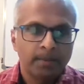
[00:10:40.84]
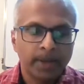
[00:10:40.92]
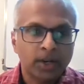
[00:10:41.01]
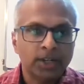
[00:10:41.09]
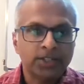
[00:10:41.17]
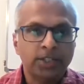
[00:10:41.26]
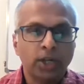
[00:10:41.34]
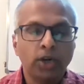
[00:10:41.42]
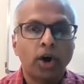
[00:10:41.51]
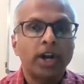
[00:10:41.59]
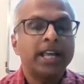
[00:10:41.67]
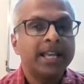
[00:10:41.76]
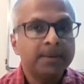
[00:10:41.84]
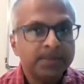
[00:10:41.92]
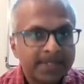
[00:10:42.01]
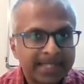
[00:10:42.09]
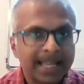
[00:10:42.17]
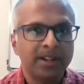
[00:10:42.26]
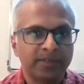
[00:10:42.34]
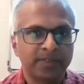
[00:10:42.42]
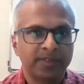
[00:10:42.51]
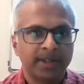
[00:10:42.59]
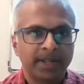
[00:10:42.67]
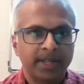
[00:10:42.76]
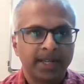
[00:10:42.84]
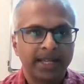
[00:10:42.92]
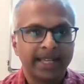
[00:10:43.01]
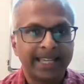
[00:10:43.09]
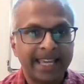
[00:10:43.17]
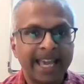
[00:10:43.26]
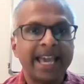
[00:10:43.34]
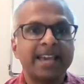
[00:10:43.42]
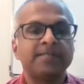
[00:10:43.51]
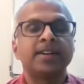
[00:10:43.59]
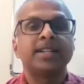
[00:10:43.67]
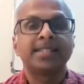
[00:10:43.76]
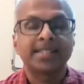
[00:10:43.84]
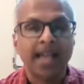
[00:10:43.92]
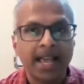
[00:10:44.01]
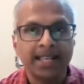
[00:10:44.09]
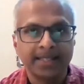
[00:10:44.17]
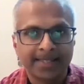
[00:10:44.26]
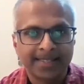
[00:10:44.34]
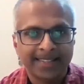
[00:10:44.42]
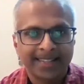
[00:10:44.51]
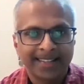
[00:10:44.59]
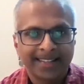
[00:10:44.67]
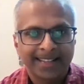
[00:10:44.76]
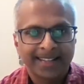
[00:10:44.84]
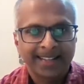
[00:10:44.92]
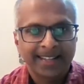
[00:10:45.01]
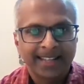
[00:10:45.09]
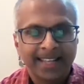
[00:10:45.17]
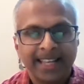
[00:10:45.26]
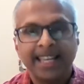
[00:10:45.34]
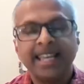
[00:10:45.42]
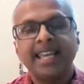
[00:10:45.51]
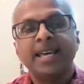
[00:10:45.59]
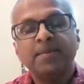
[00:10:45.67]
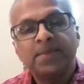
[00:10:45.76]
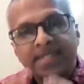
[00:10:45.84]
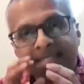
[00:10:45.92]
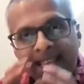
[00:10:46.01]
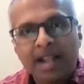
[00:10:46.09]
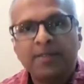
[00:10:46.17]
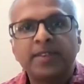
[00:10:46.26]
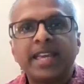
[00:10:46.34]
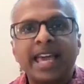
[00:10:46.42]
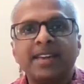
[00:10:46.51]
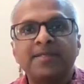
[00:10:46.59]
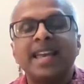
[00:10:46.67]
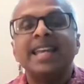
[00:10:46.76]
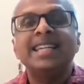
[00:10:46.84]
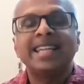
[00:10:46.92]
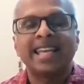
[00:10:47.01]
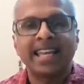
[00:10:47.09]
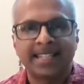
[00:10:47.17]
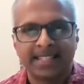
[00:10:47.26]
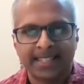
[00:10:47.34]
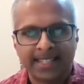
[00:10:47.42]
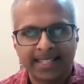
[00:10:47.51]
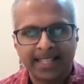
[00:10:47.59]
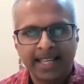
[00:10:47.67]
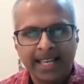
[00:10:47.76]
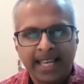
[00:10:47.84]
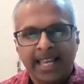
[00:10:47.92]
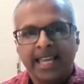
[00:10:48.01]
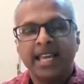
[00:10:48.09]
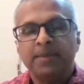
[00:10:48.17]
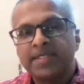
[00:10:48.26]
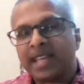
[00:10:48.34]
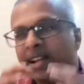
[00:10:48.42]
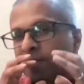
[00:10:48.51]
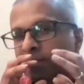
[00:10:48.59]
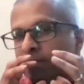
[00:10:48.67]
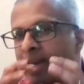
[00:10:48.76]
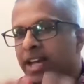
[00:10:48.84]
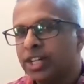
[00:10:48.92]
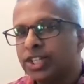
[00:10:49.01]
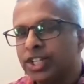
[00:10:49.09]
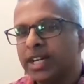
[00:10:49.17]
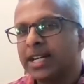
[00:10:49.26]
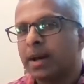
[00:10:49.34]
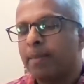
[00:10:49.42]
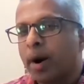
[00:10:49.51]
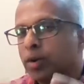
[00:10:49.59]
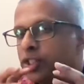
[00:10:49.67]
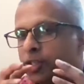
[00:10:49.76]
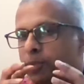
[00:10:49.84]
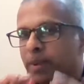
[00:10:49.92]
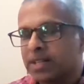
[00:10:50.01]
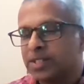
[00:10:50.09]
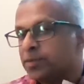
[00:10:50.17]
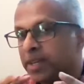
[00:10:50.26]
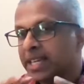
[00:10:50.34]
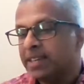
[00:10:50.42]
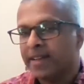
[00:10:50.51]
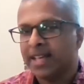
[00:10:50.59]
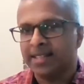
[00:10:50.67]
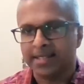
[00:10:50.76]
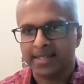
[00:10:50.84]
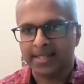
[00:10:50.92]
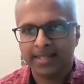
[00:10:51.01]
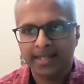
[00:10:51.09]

Because the Lord himself gave signs. He himself gave indicators. He himself mentioned about specific events,